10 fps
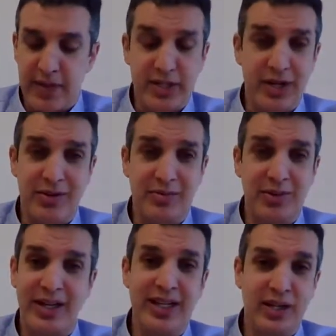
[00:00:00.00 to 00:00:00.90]
It's a
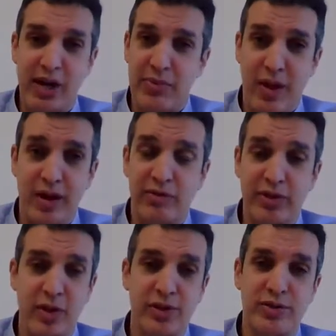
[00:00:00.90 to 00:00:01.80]
really great product.
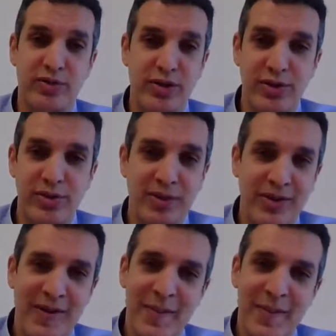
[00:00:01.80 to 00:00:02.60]
For those of you